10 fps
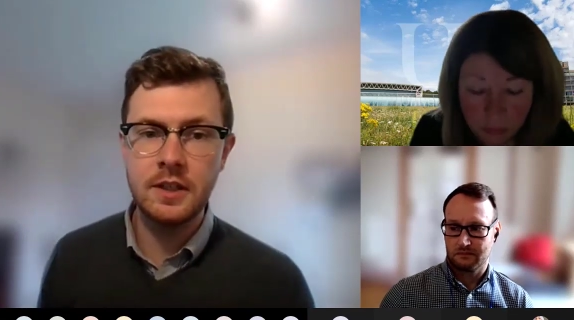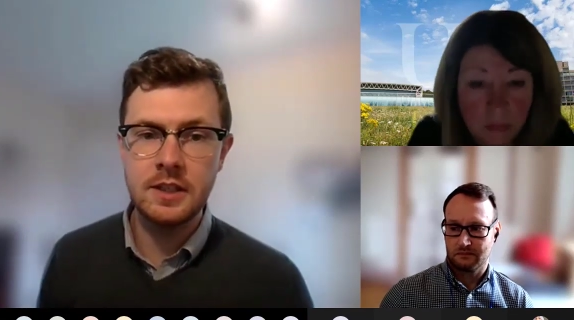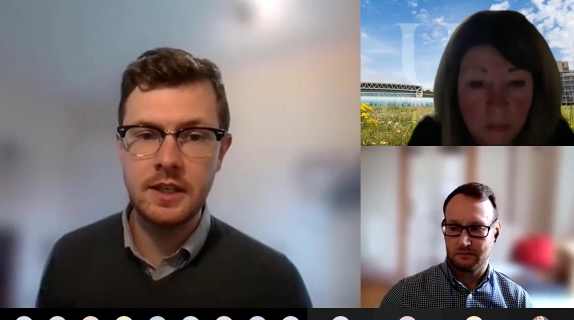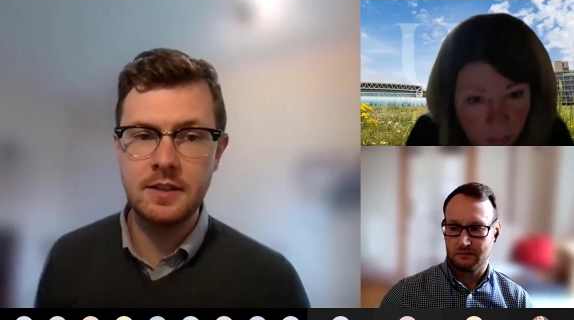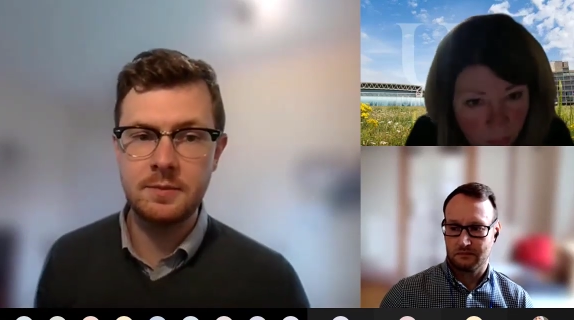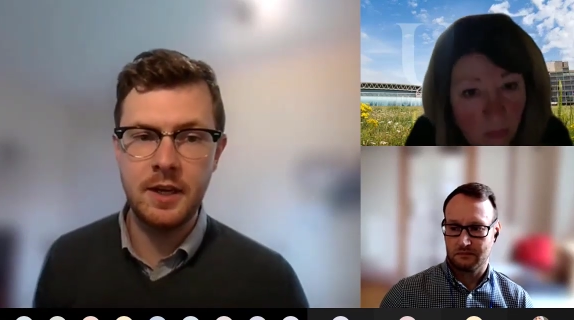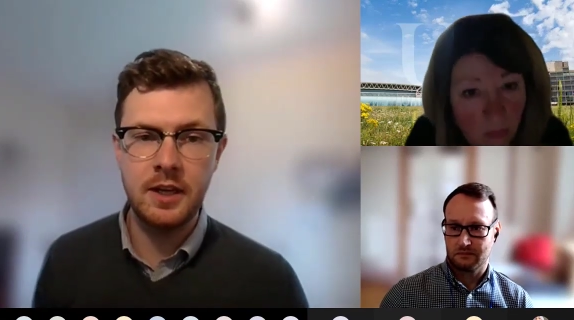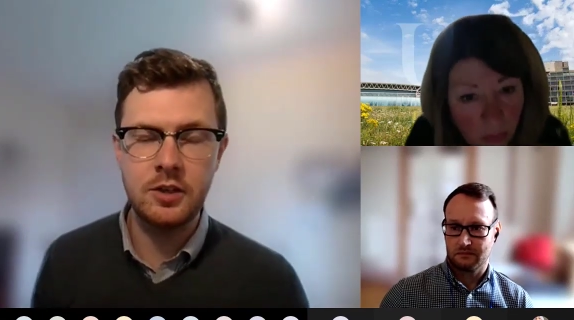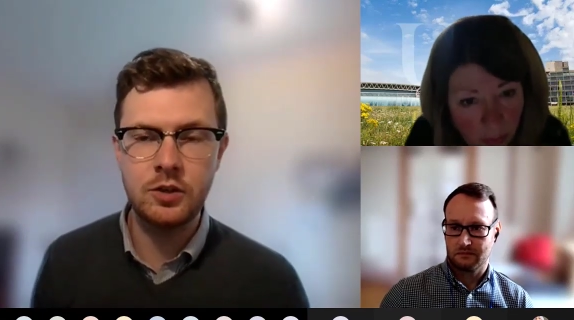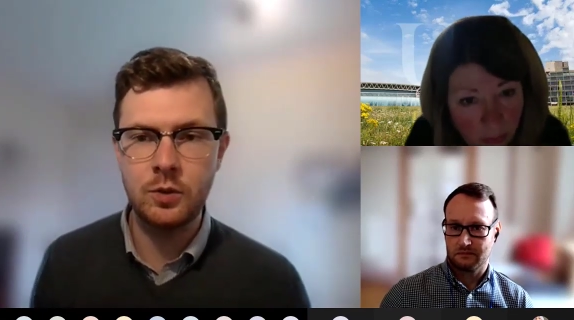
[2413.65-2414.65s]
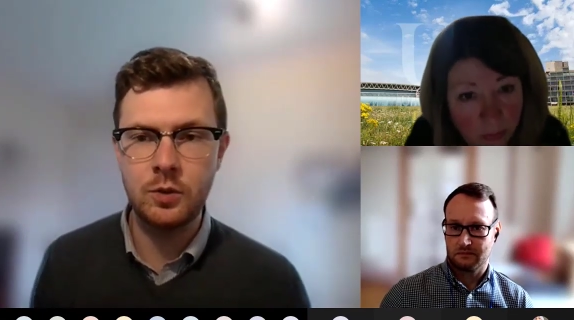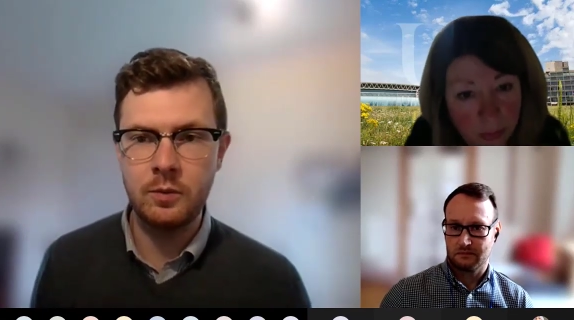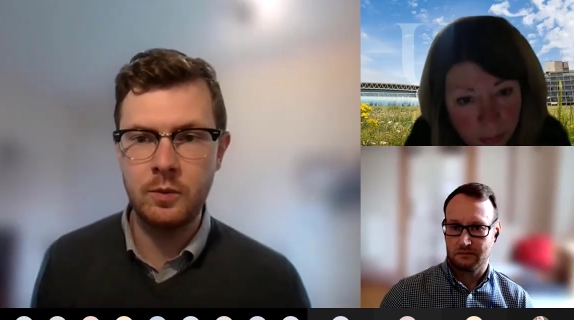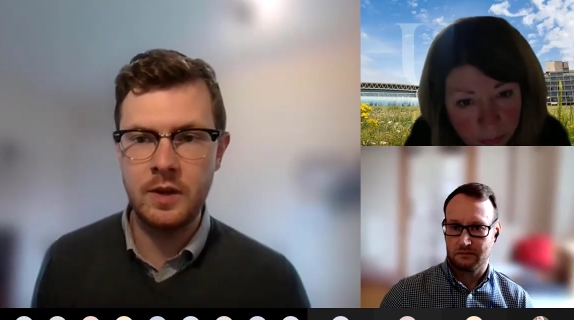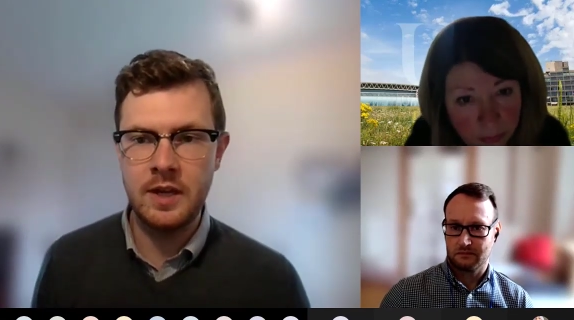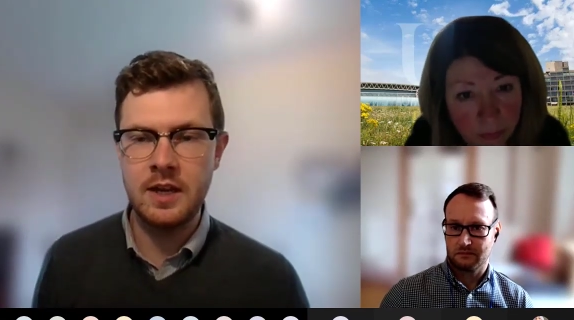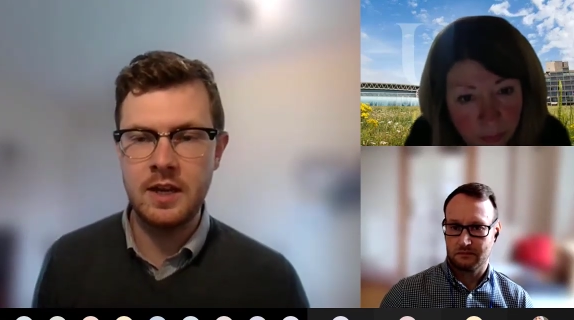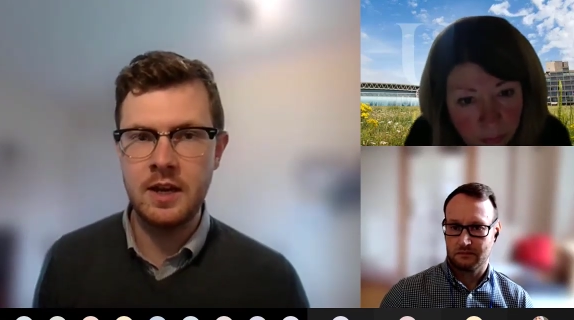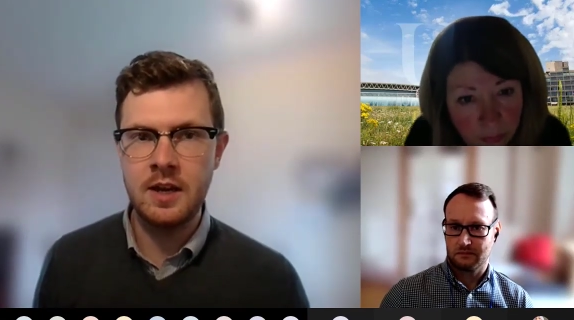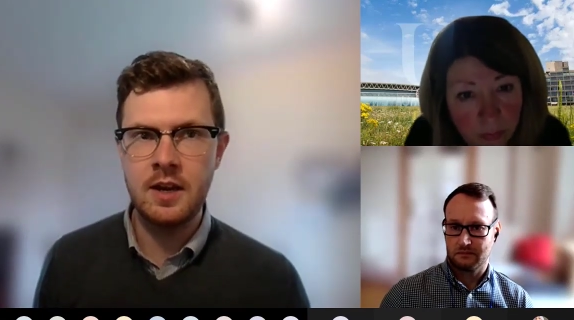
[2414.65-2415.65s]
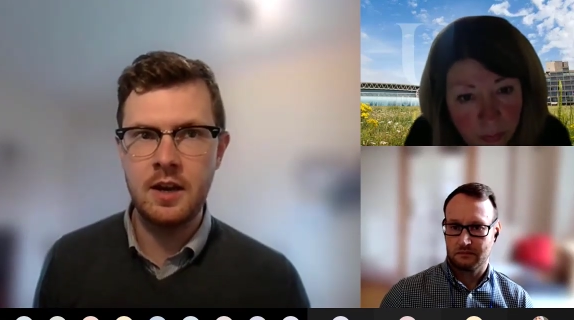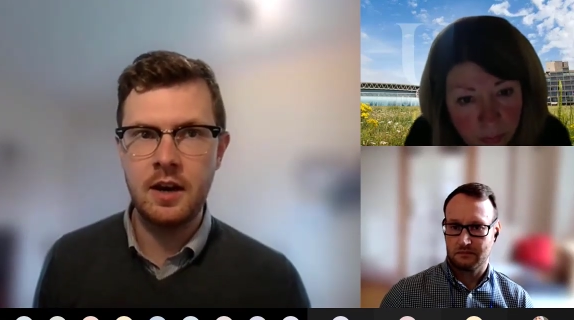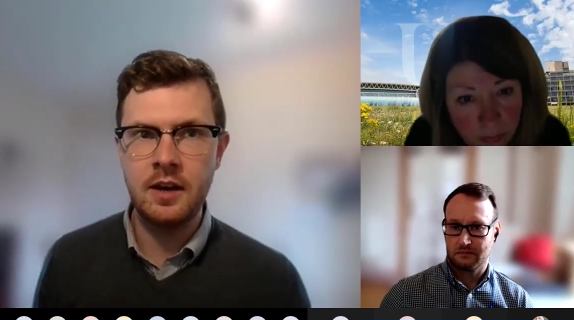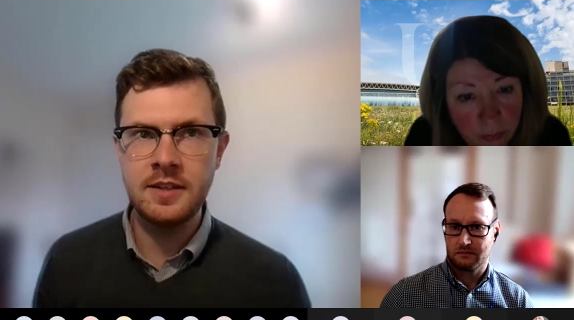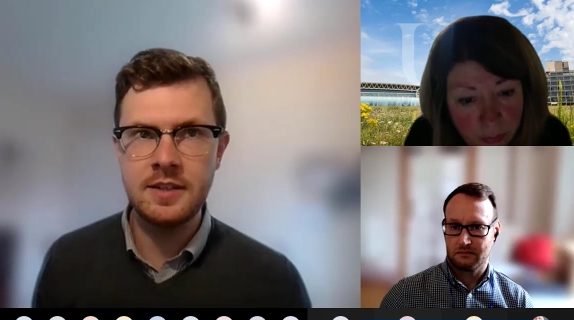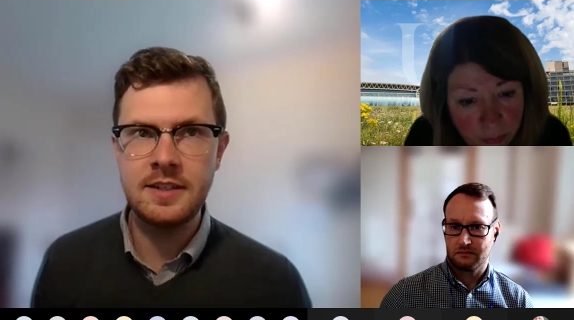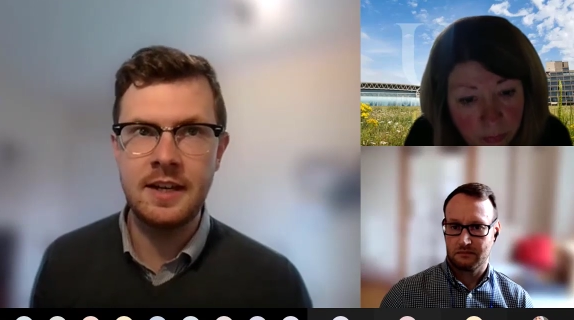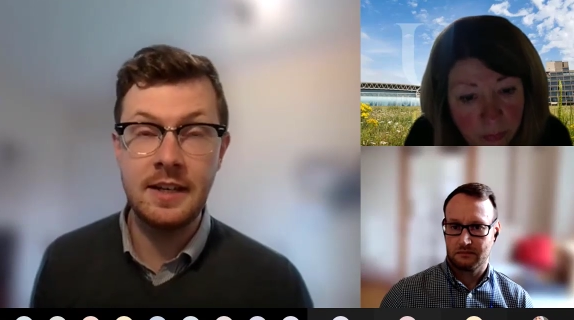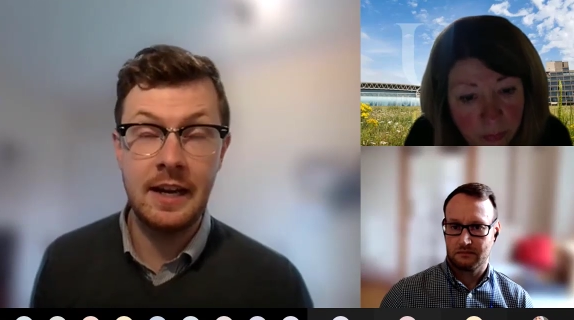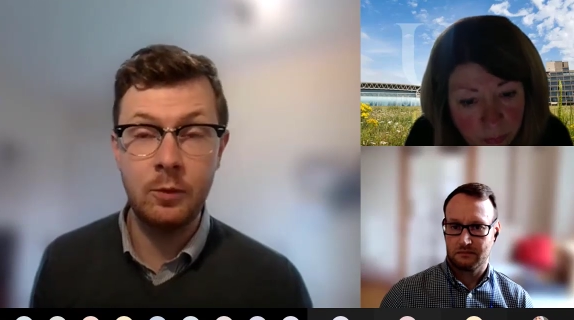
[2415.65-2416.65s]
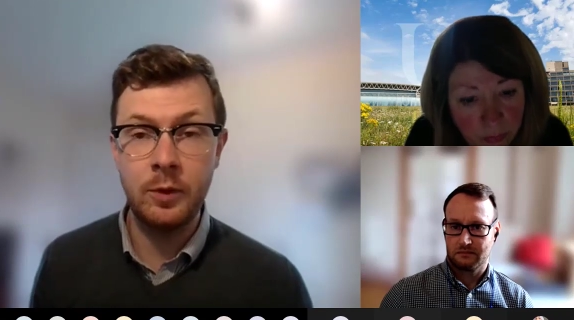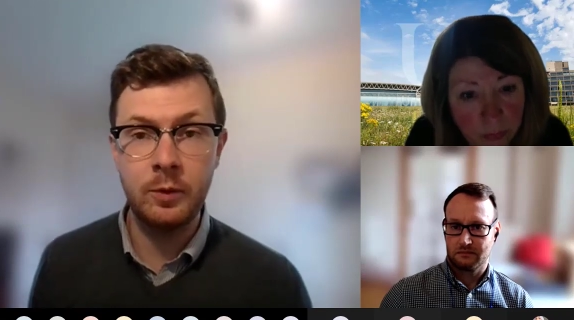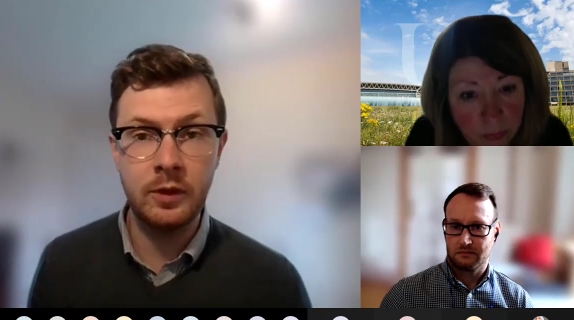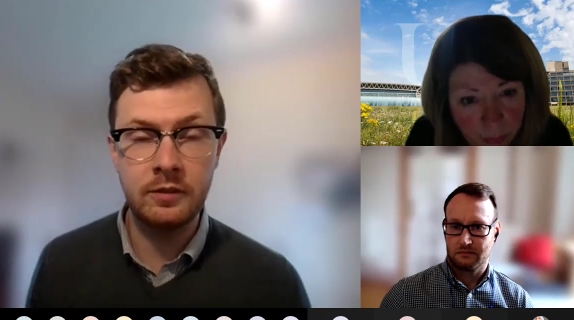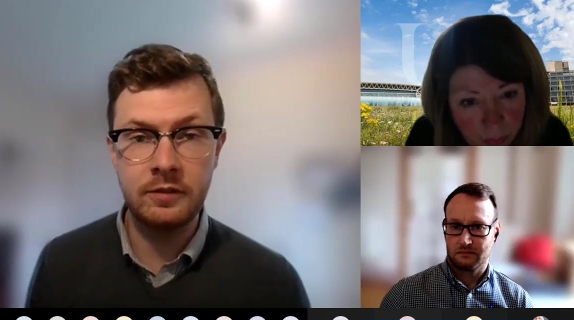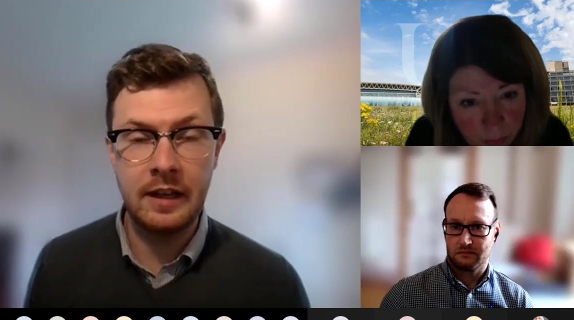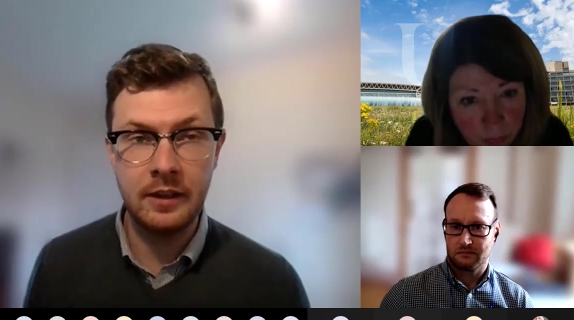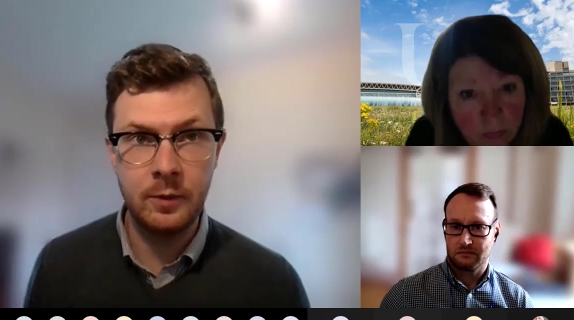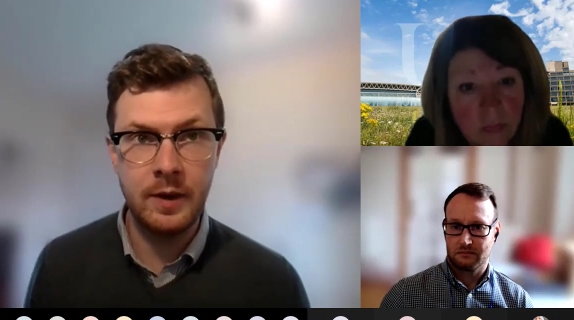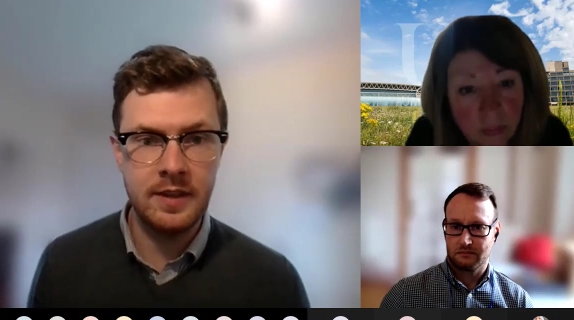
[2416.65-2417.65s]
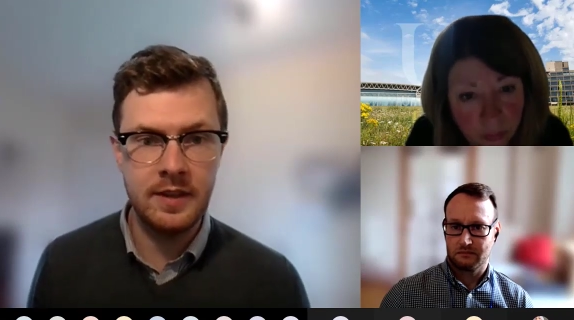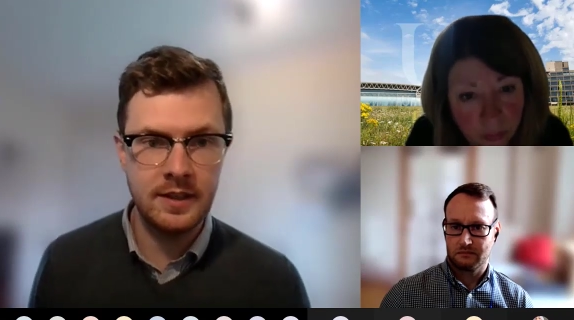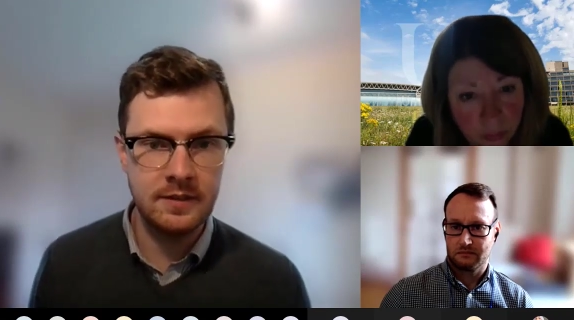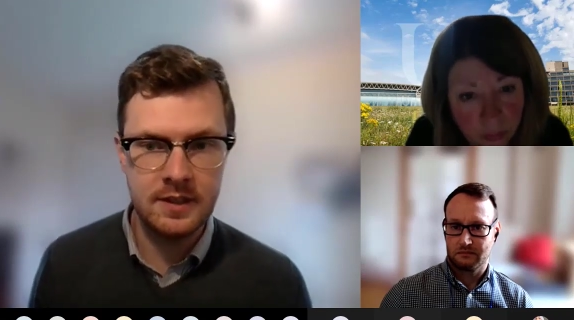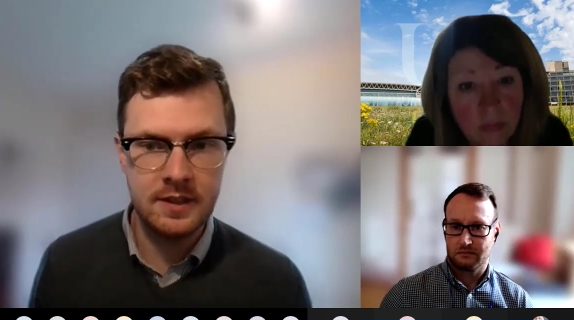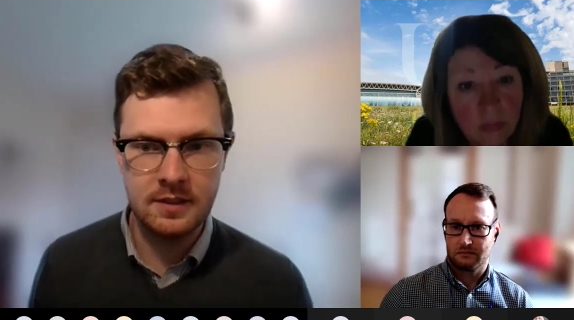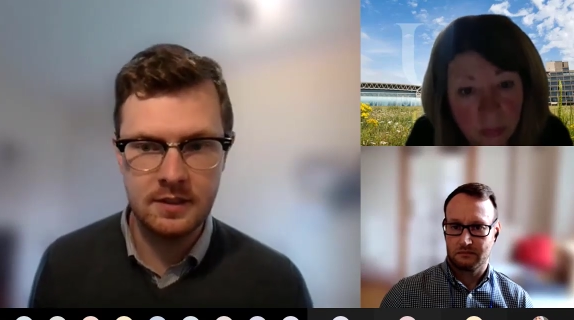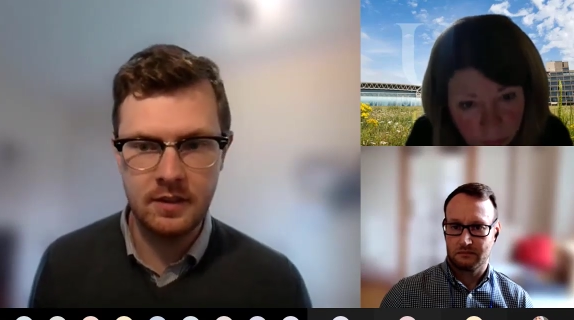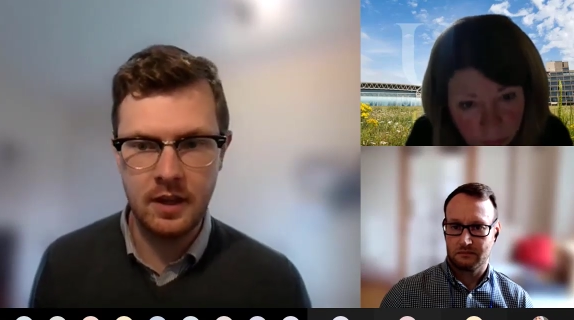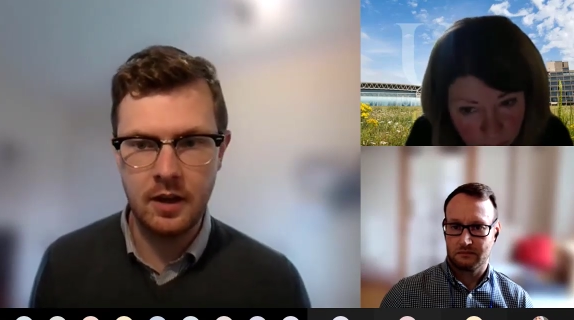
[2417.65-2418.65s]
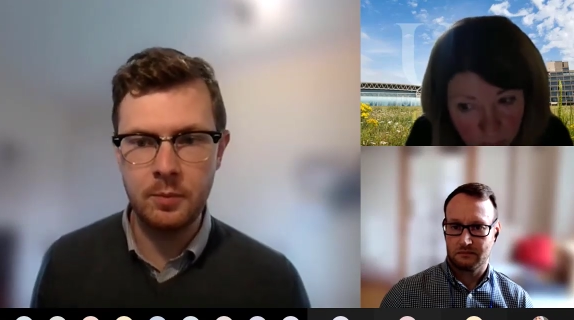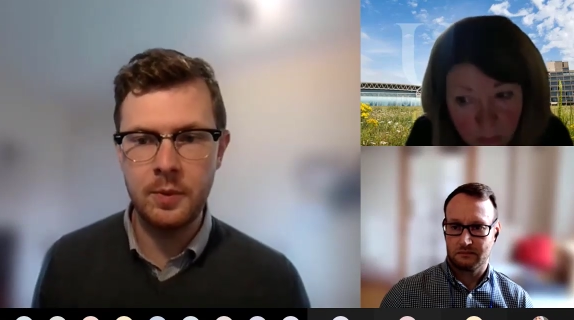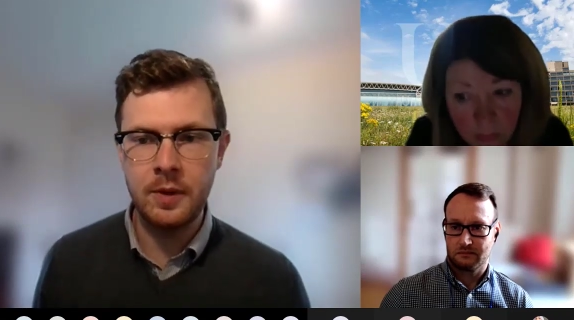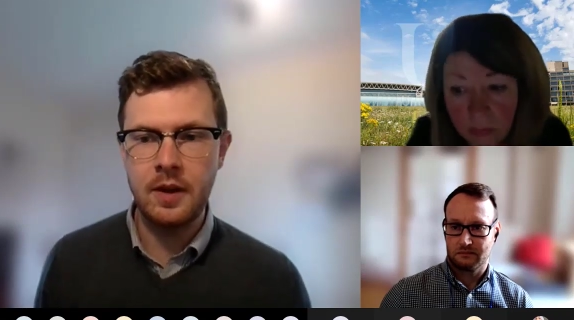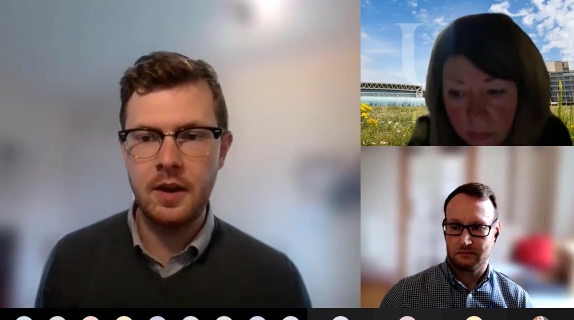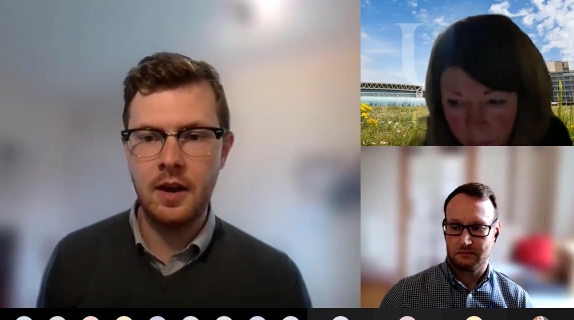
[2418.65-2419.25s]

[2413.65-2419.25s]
Speaker 1: Firstly, it's making sure that we understand how we will evaluate the activities of the hub